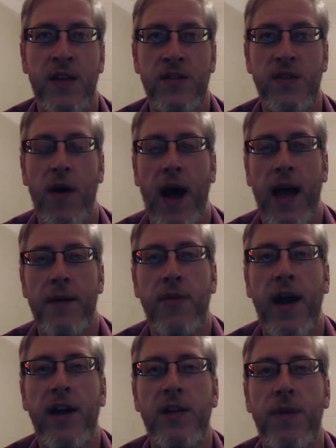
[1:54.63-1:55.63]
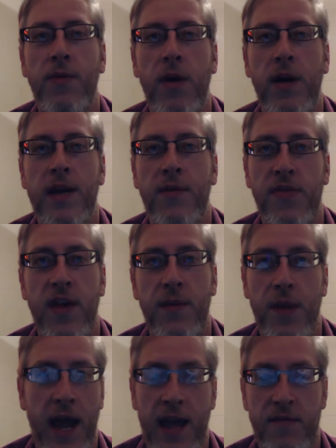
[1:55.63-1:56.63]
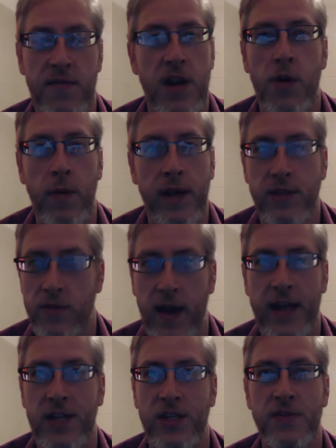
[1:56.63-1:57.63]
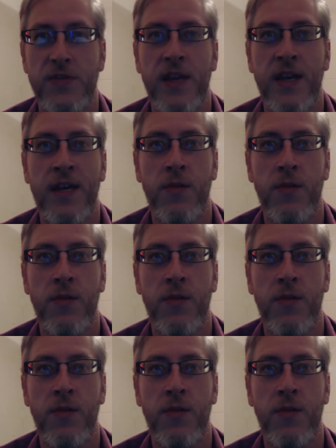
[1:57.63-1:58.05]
So I am proud to be working with them, and I have no reservations